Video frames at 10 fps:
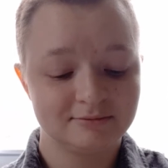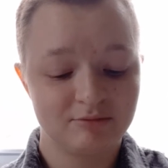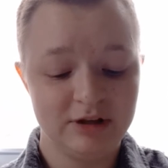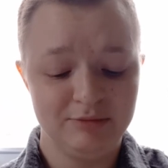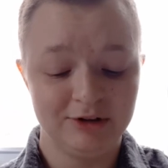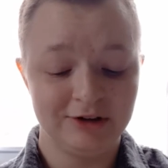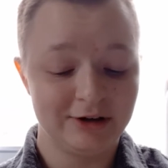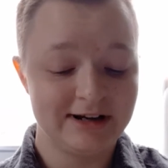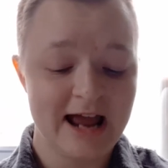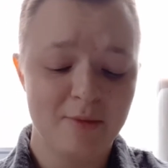People are
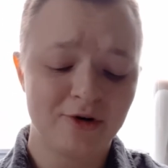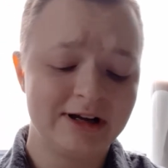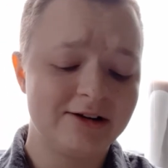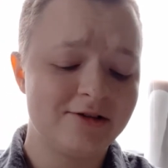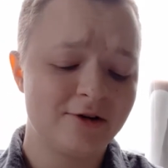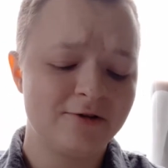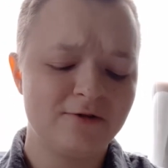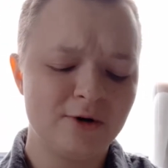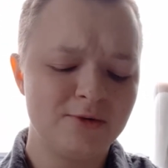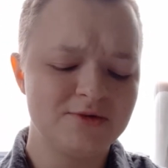yammering into their
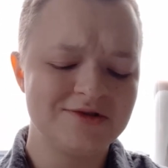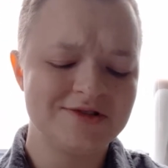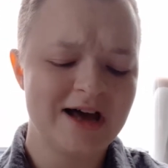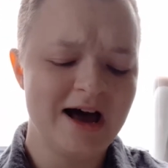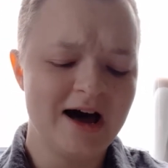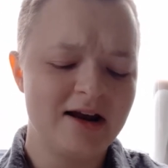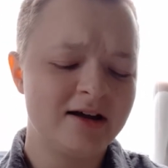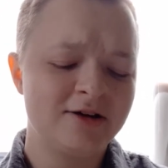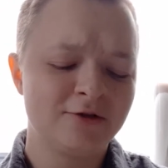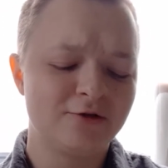phones, and I
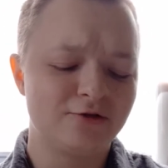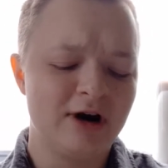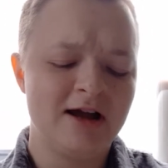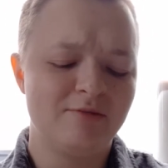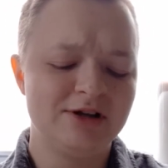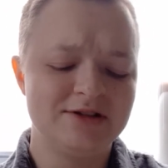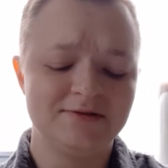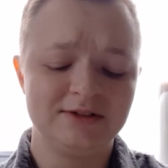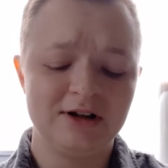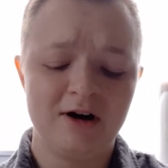hear fragments
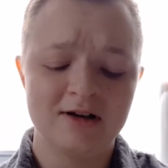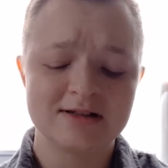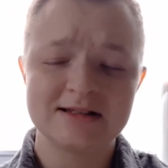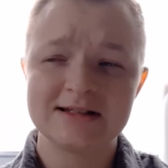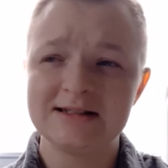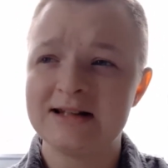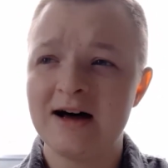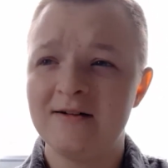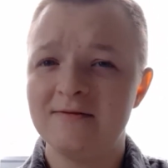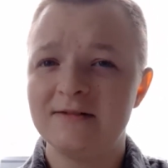of lost
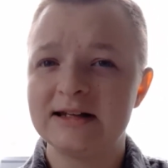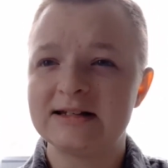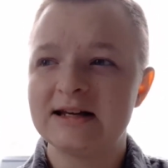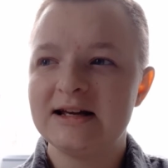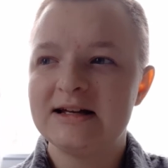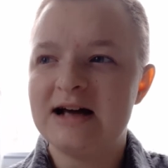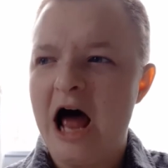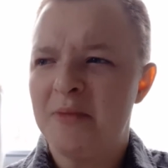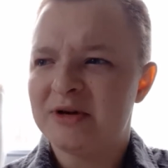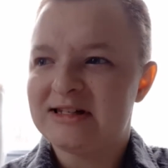love and
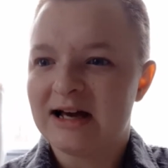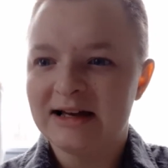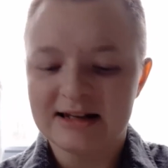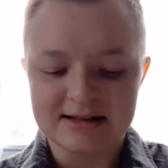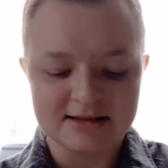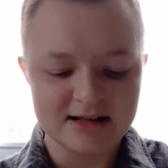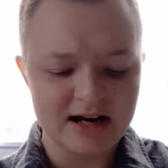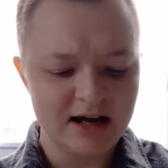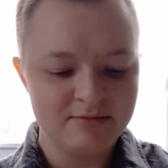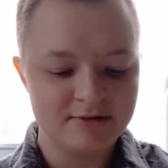hepatitis, and
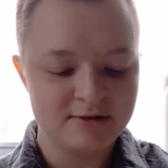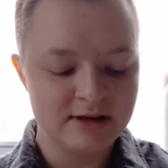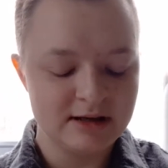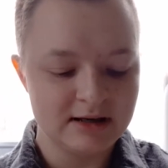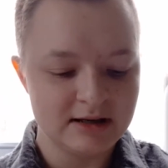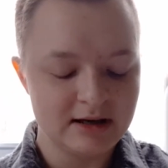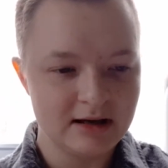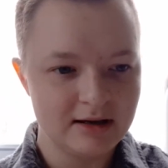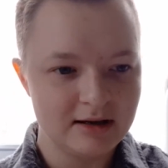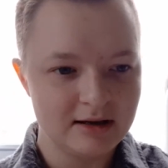I'm thinking,
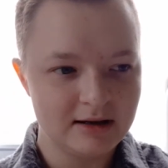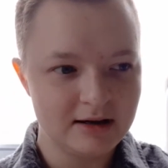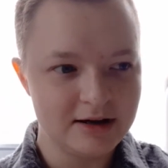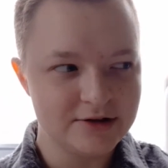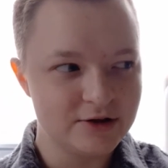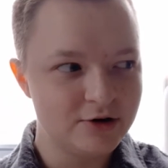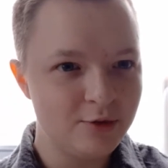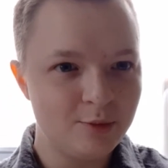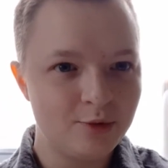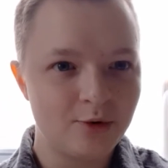is there no
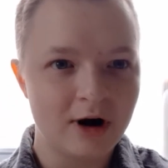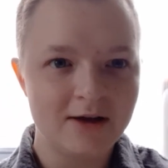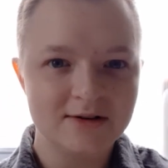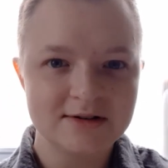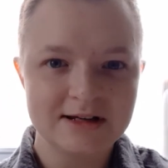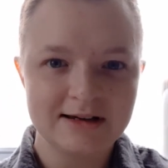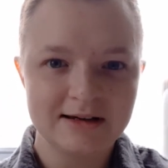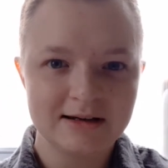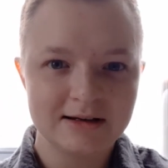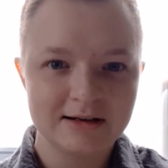privacy?
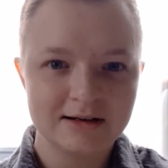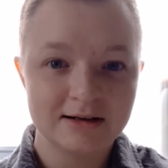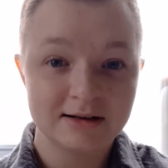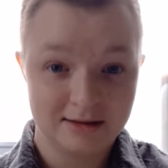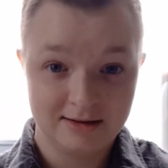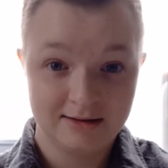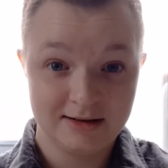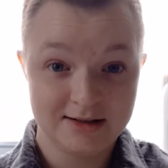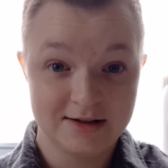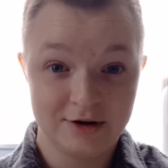
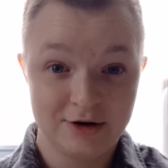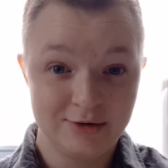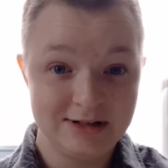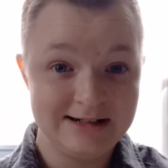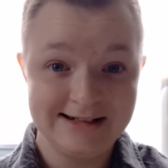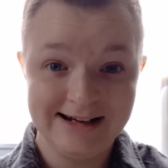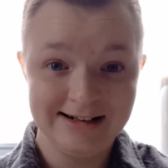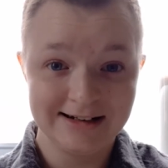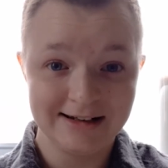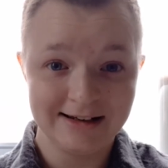Is there no
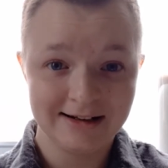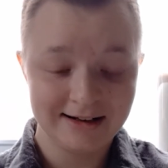dignity?